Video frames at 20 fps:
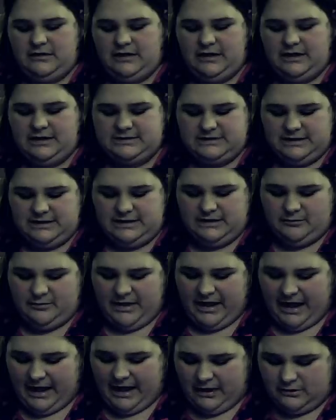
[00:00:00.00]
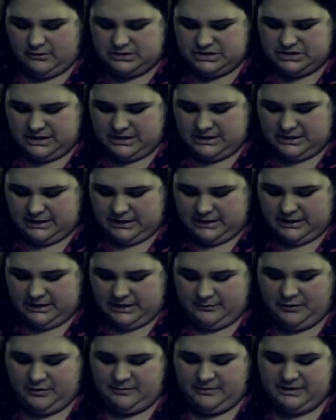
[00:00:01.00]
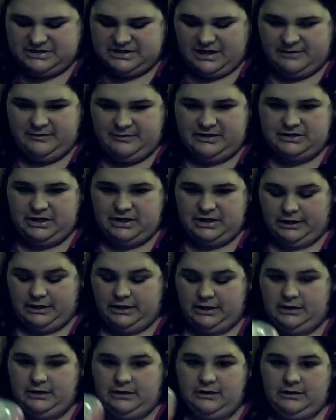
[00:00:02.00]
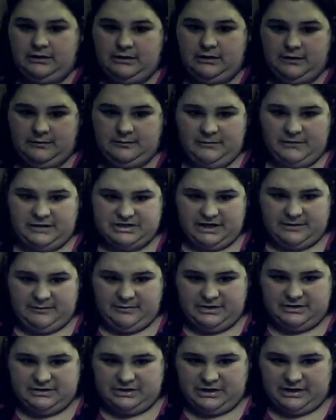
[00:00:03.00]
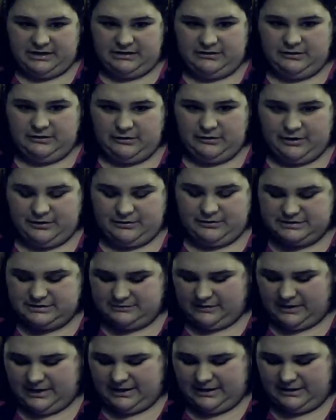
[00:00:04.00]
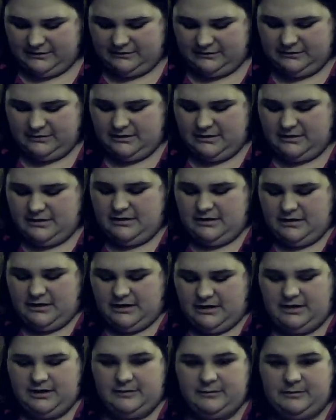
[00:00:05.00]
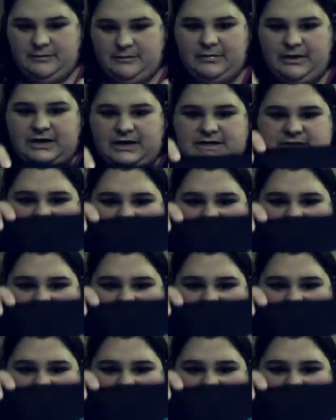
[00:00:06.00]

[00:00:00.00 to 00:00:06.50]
It's a little pouch, and I put my JP drain in it. My JP drain, gross, right? But it's